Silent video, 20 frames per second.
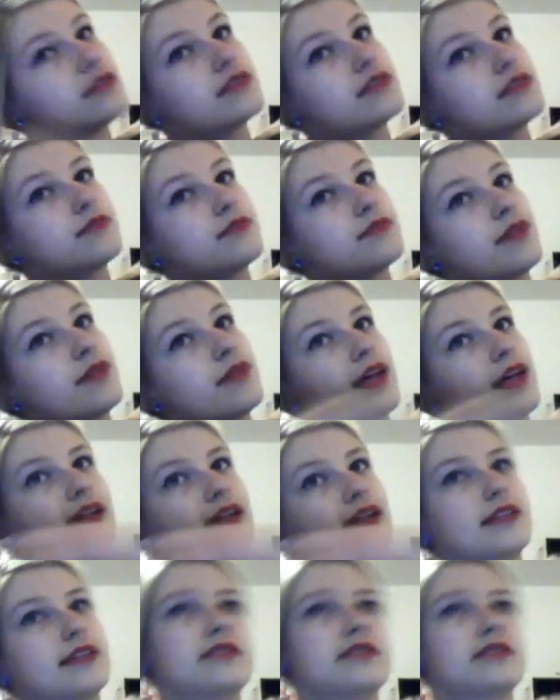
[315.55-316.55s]
Mine
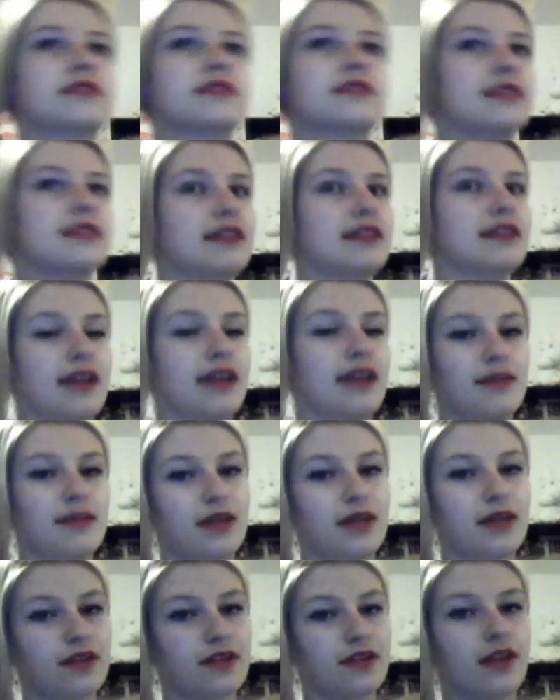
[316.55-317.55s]
is getting a bit
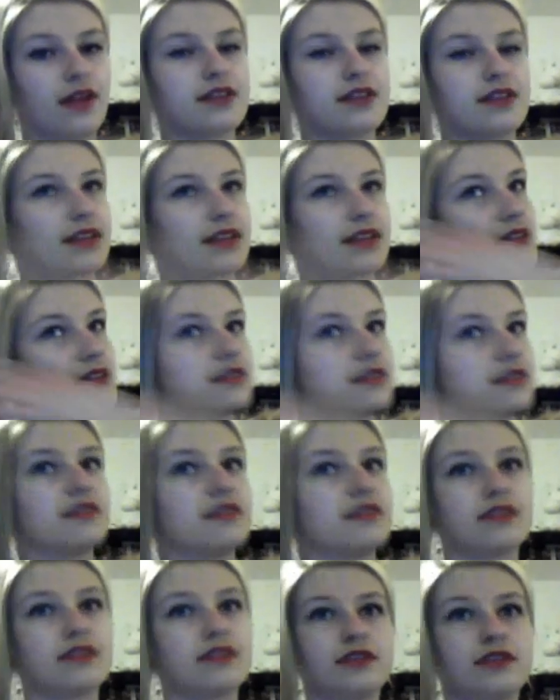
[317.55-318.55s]
on the long side to do this,
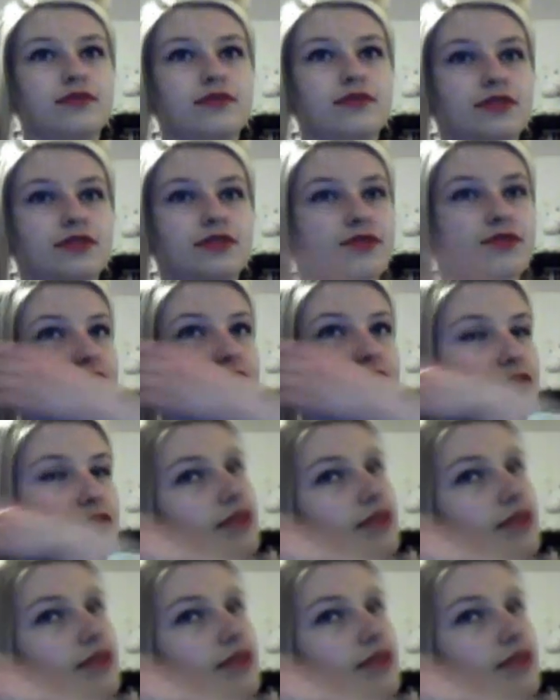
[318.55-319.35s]
so you sort of